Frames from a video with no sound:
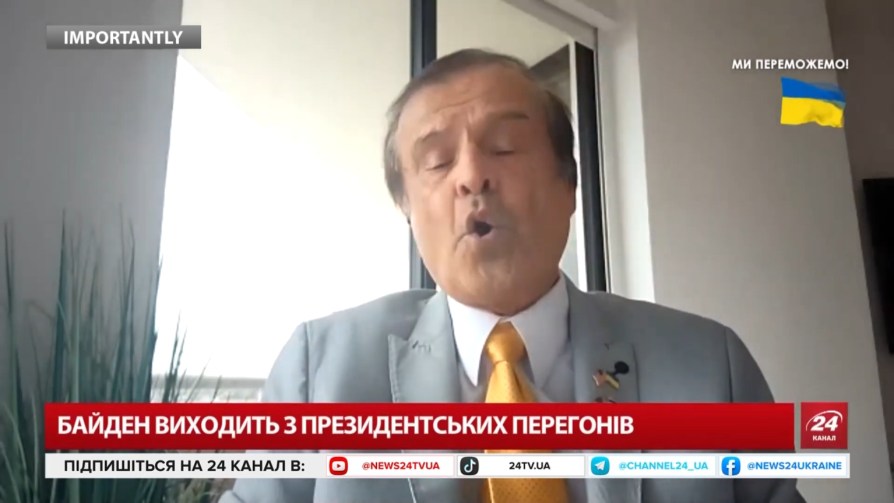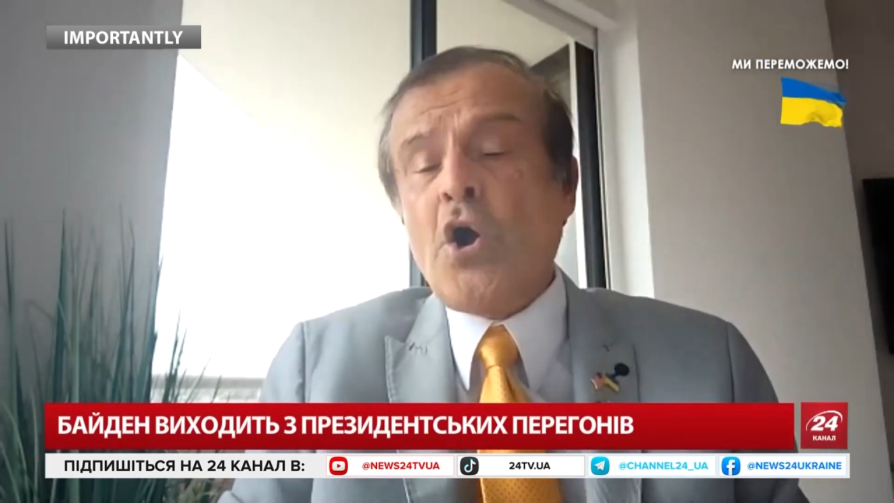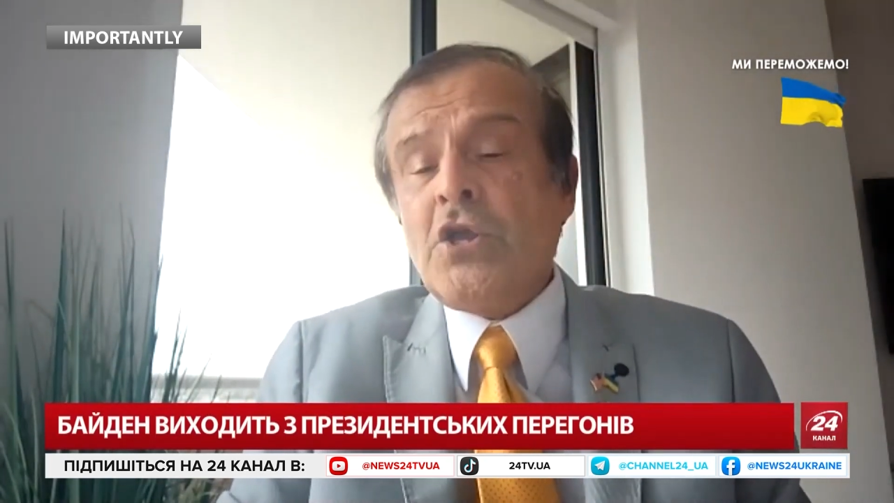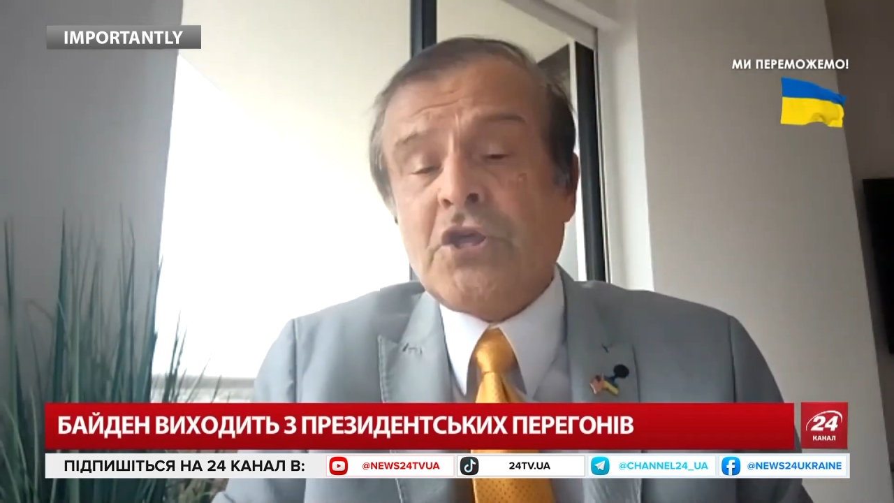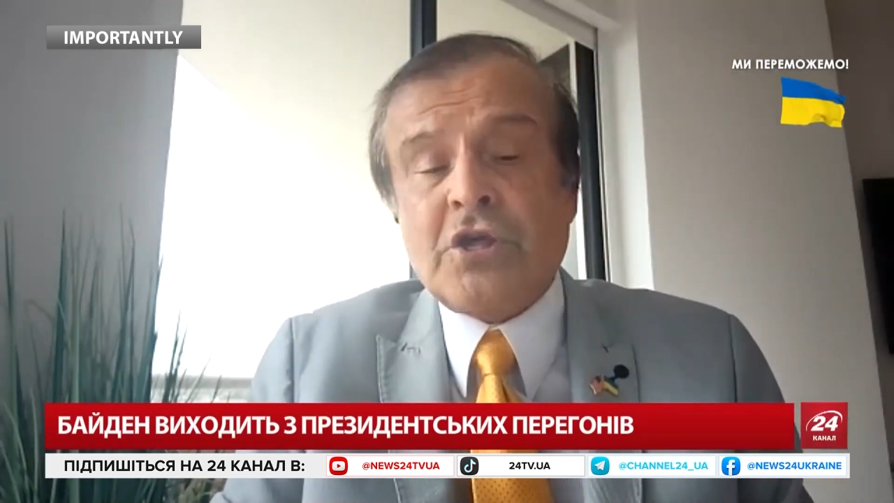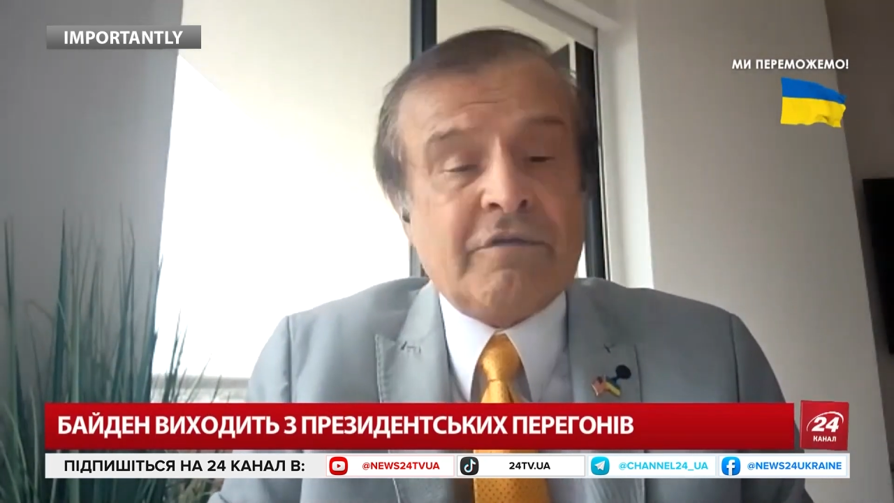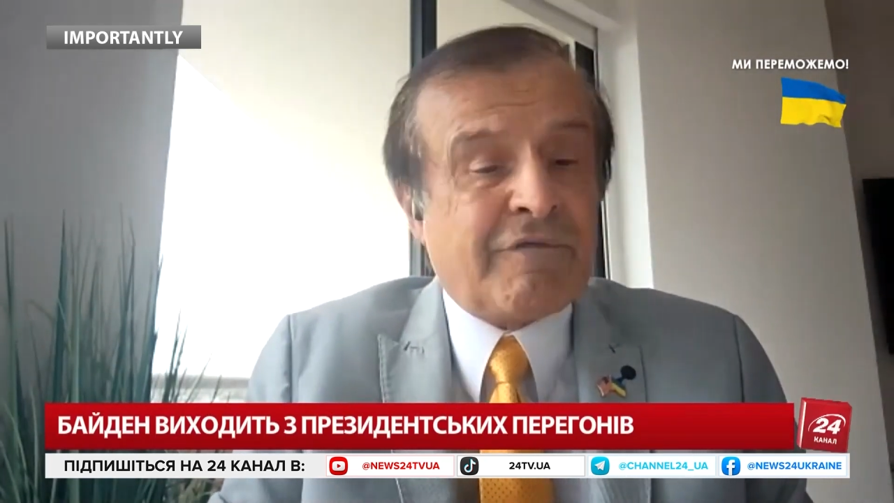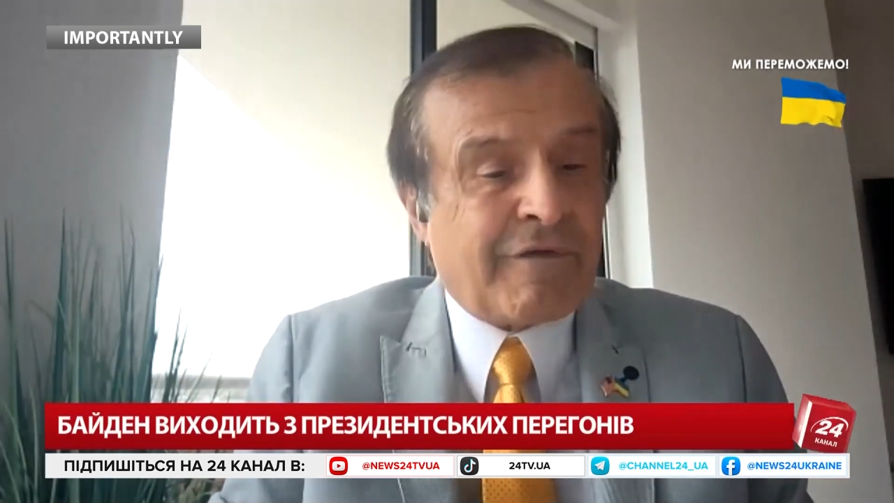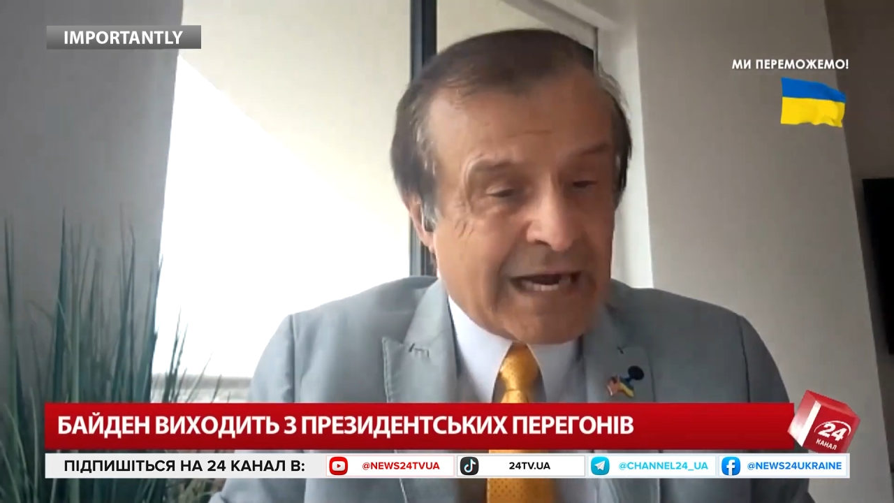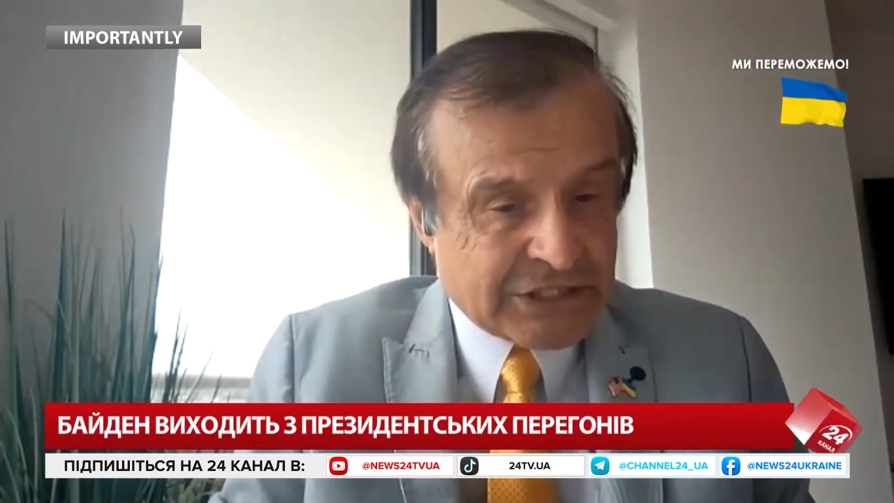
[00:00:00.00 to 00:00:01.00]
it is very
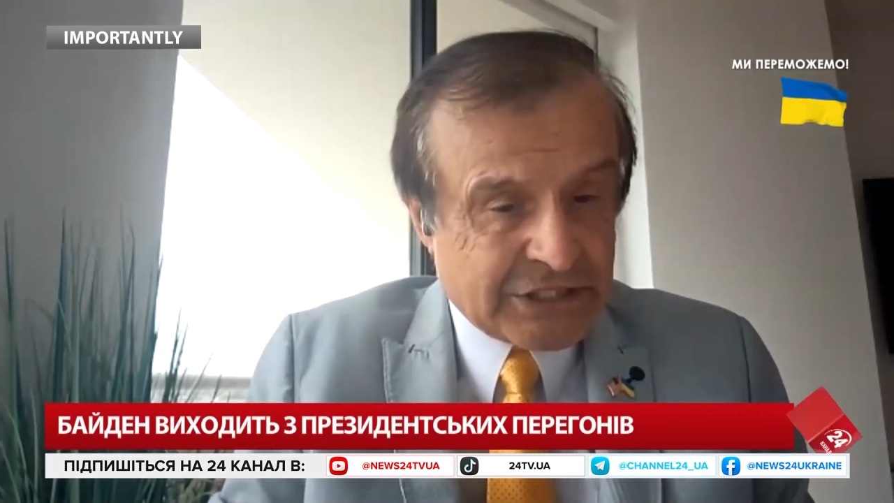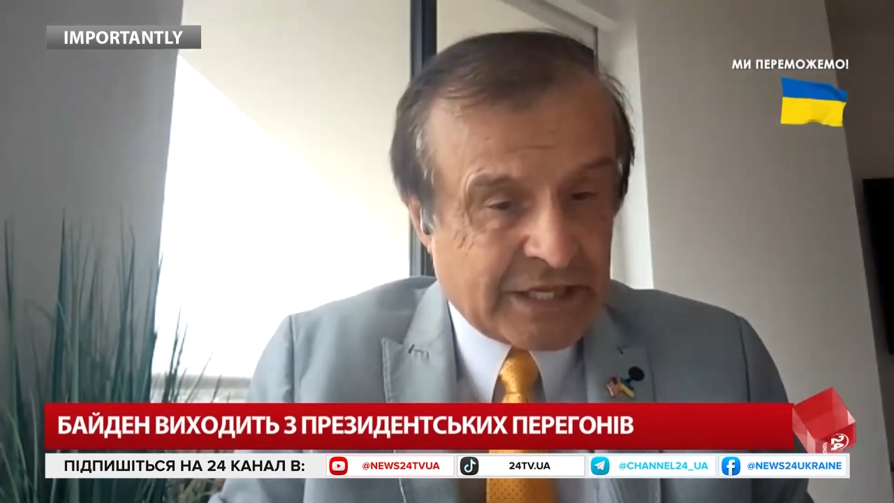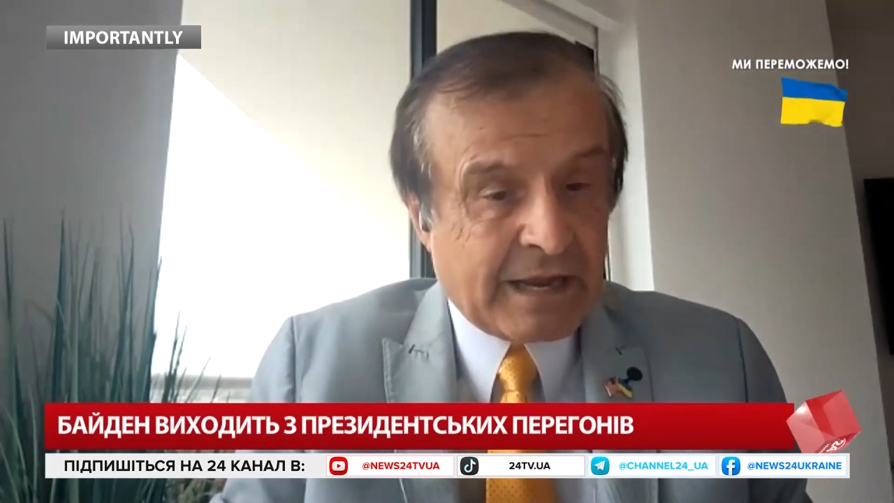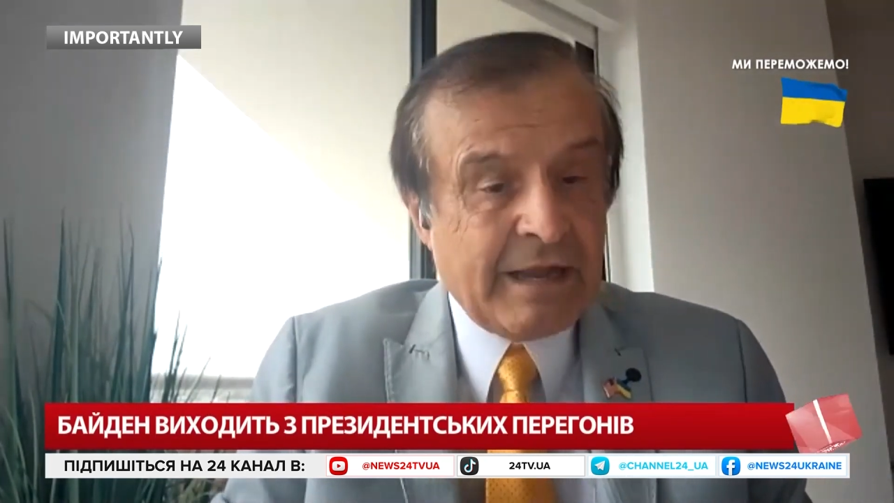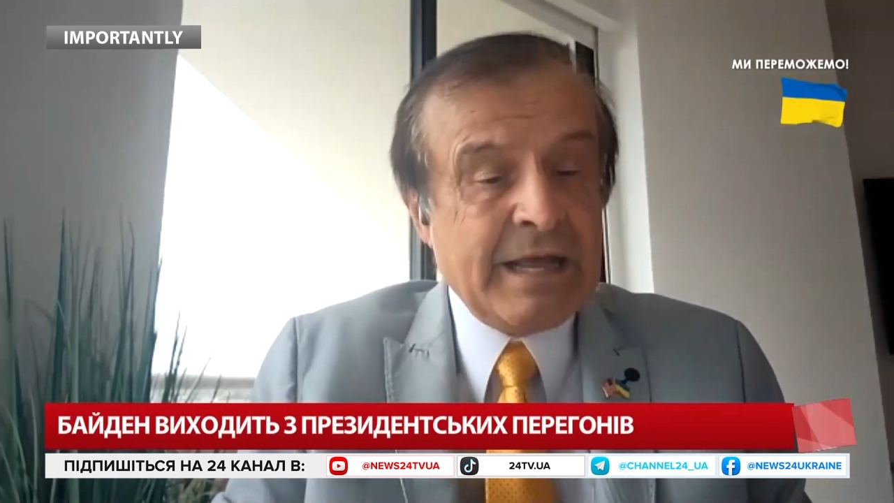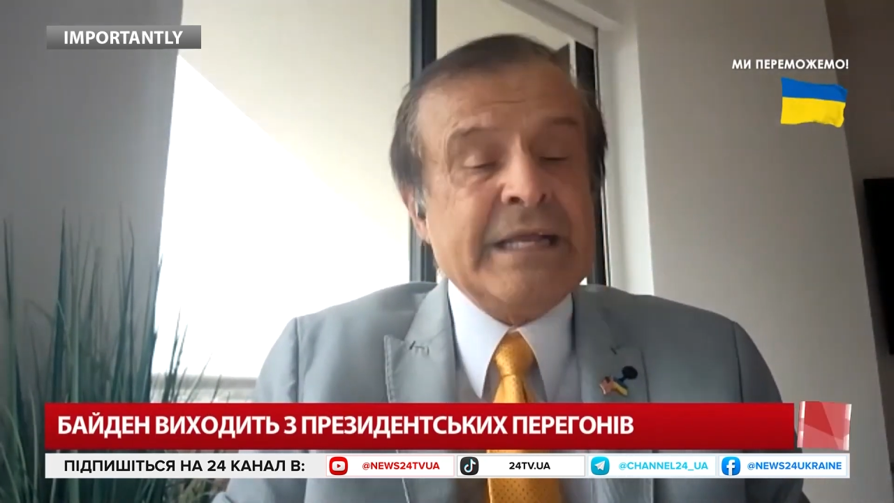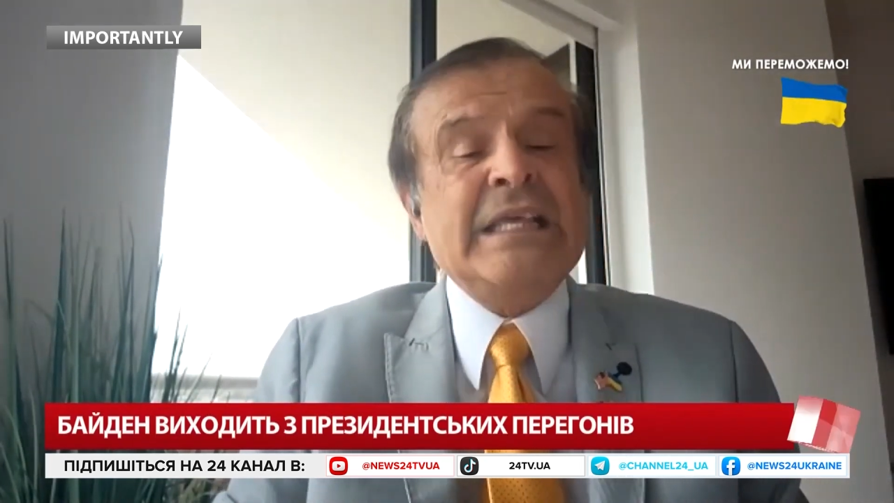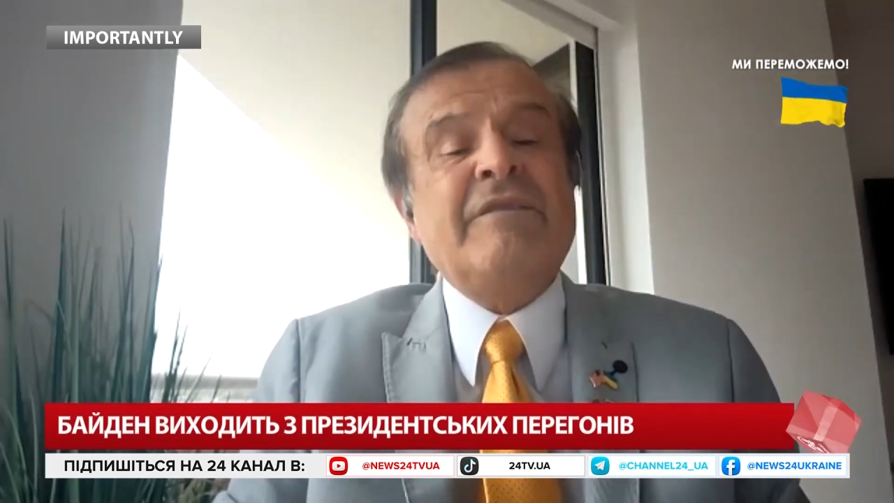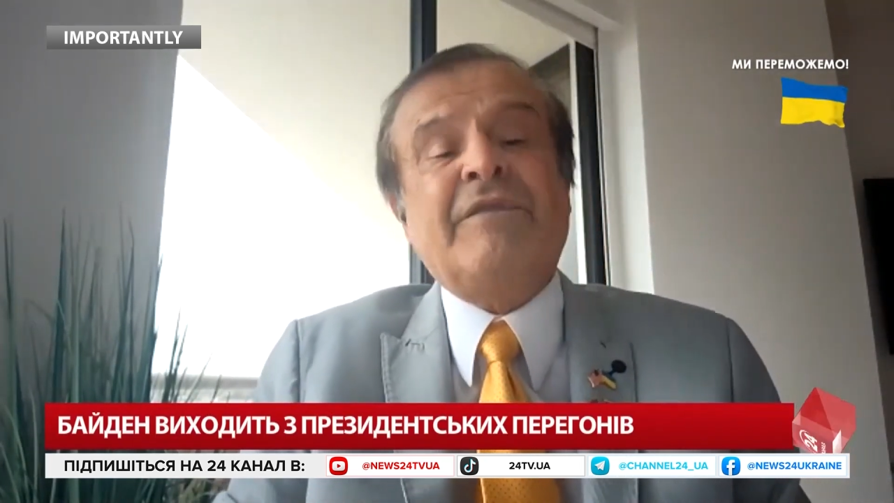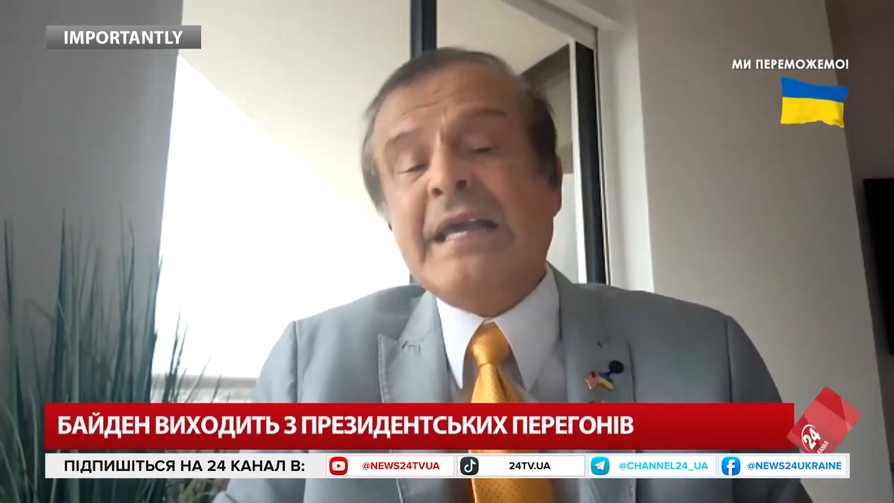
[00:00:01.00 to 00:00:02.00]
important not to fight at
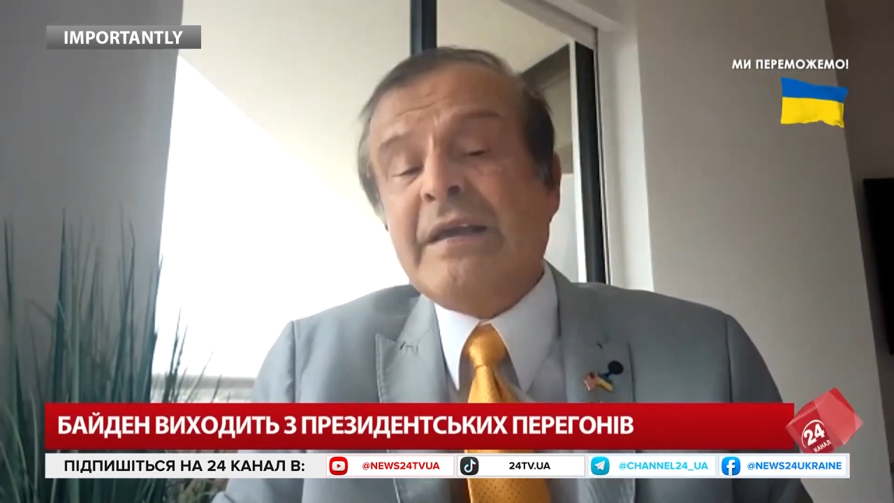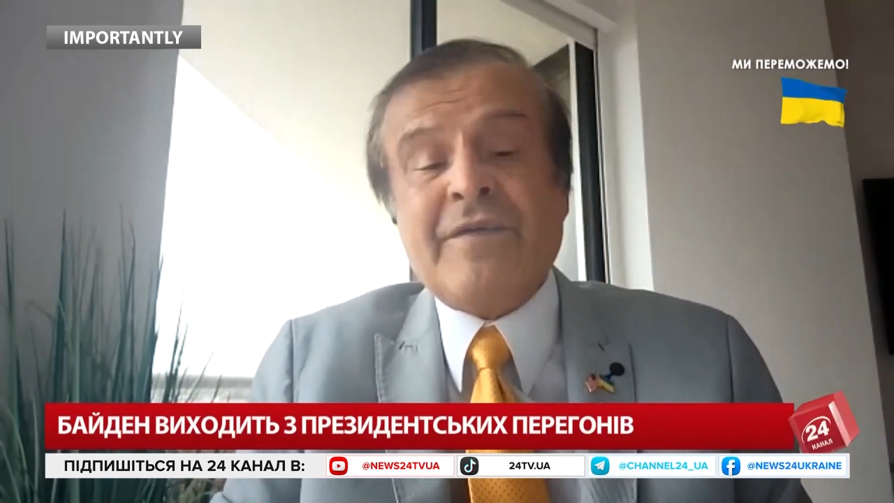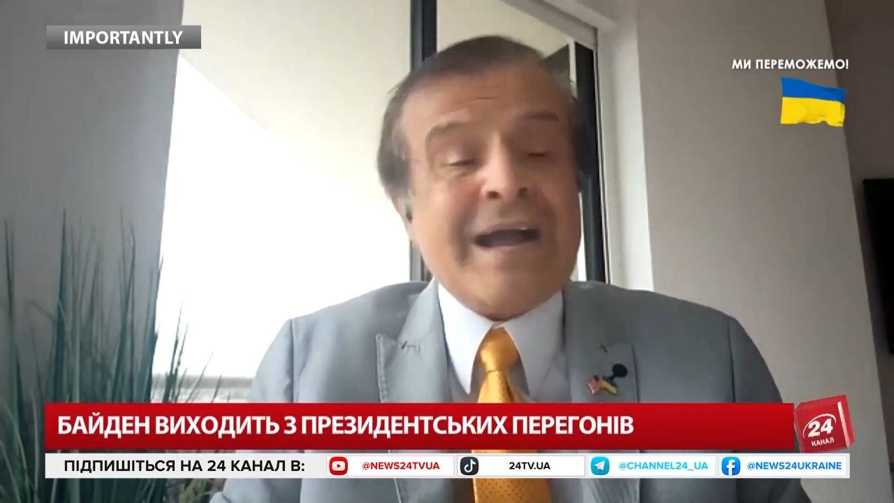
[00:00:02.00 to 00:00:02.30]
all,